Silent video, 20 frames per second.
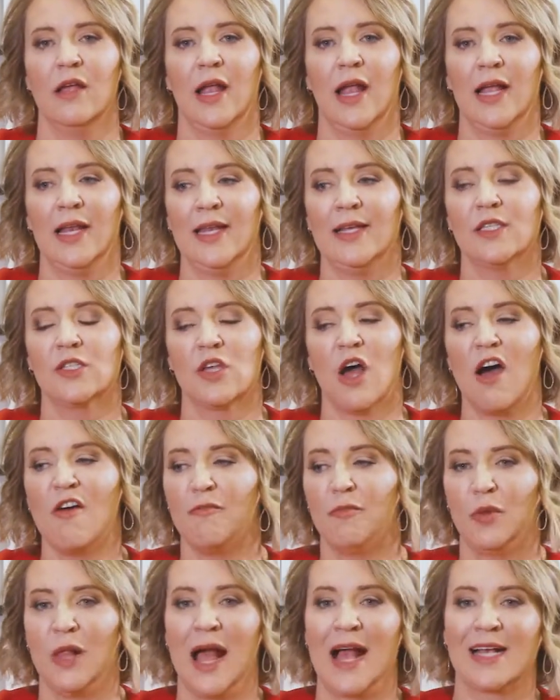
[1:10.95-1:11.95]
any
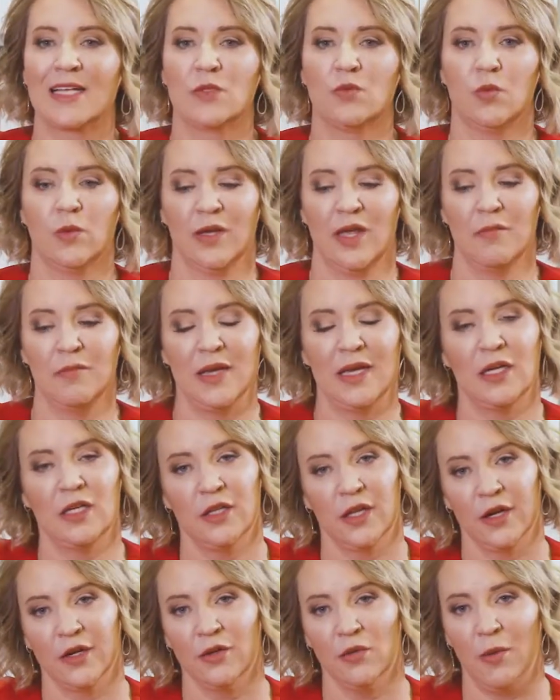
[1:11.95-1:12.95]
soft plaques can be
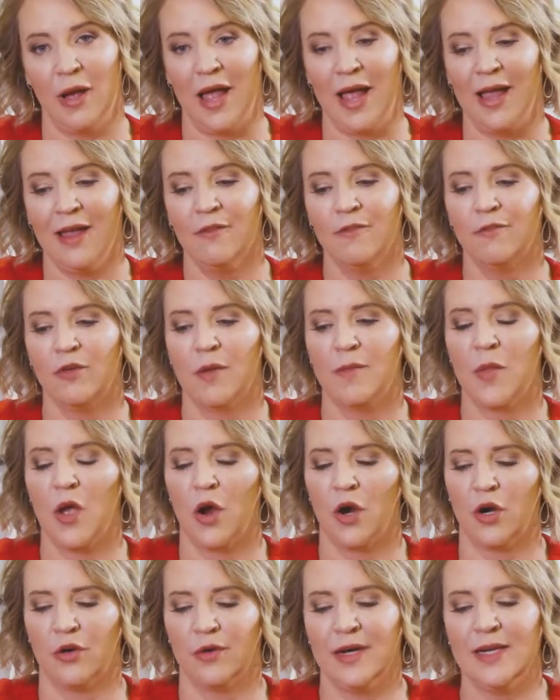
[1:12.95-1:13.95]
cleared away from the
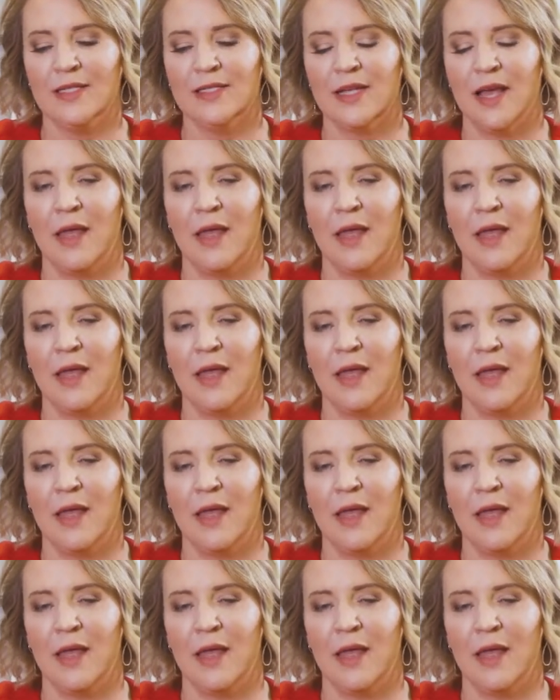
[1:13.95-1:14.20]
arteries.